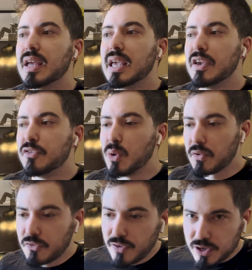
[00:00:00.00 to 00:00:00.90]
if you're
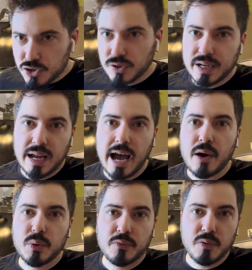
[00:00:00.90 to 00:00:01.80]
venturing
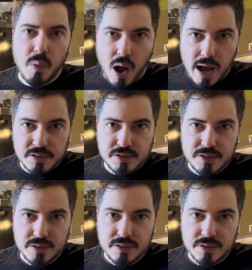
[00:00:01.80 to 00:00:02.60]
out of the box,